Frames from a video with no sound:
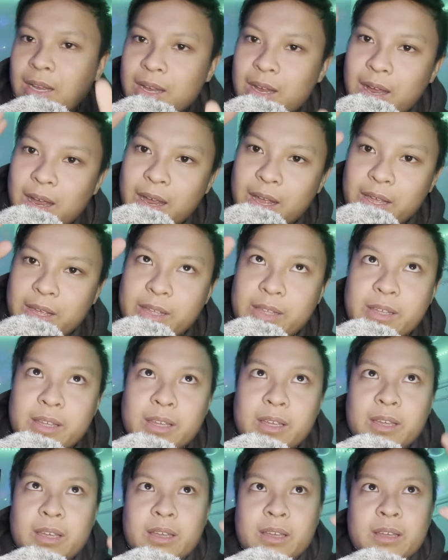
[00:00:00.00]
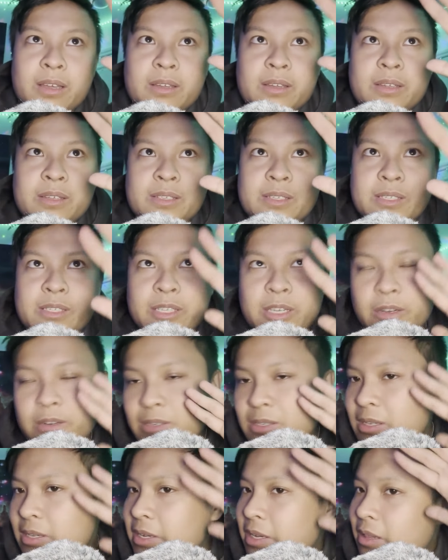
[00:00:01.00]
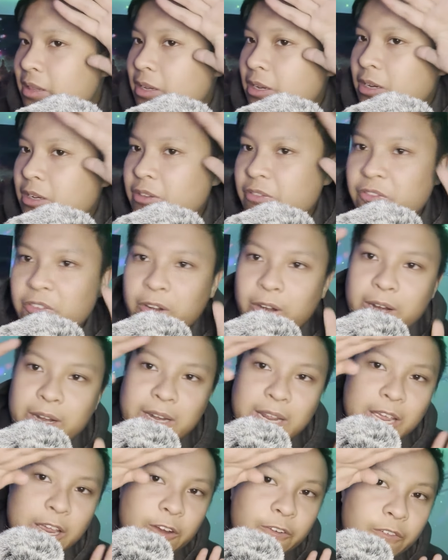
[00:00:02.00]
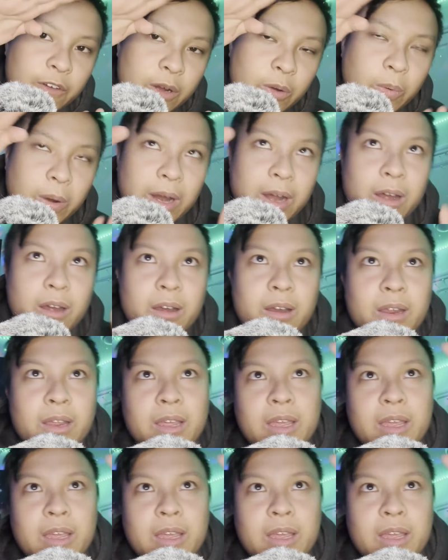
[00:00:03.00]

I seriously looked for it everywhere,